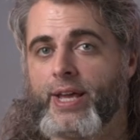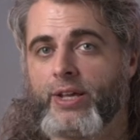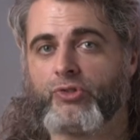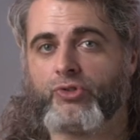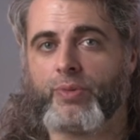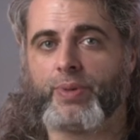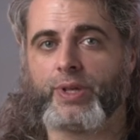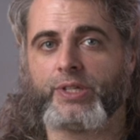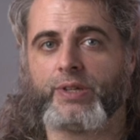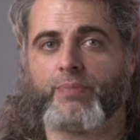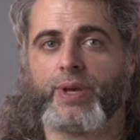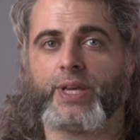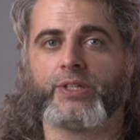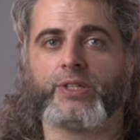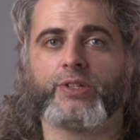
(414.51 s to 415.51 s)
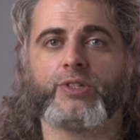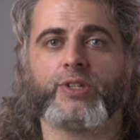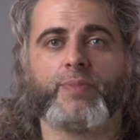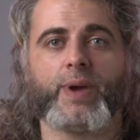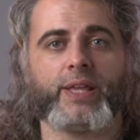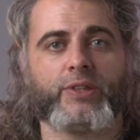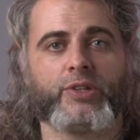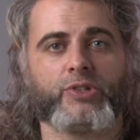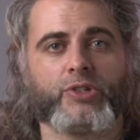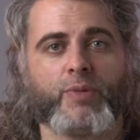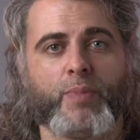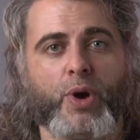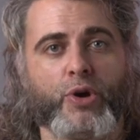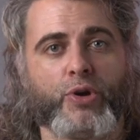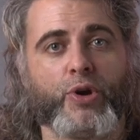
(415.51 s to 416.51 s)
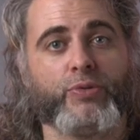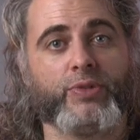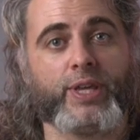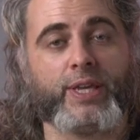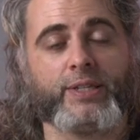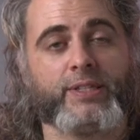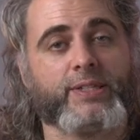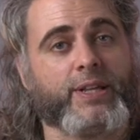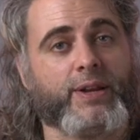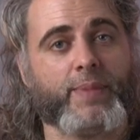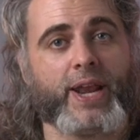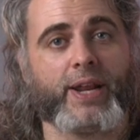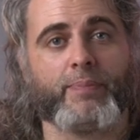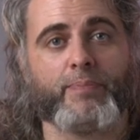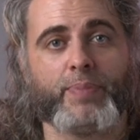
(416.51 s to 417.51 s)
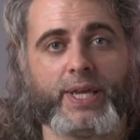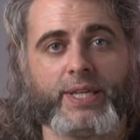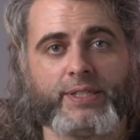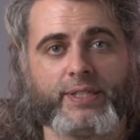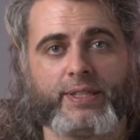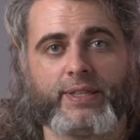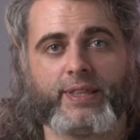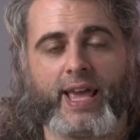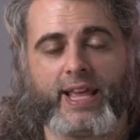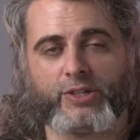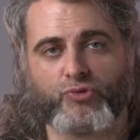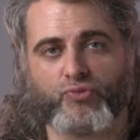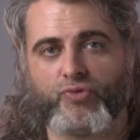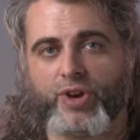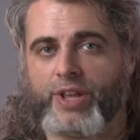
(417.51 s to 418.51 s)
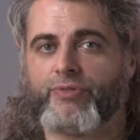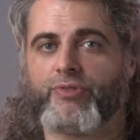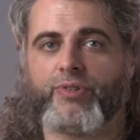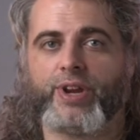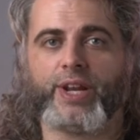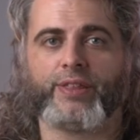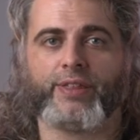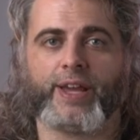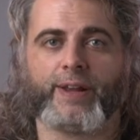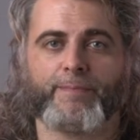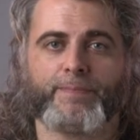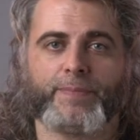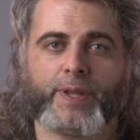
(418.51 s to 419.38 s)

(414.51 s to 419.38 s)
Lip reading: extra bits and pieces to make this Komodo the cinematic beast that's ready for anything.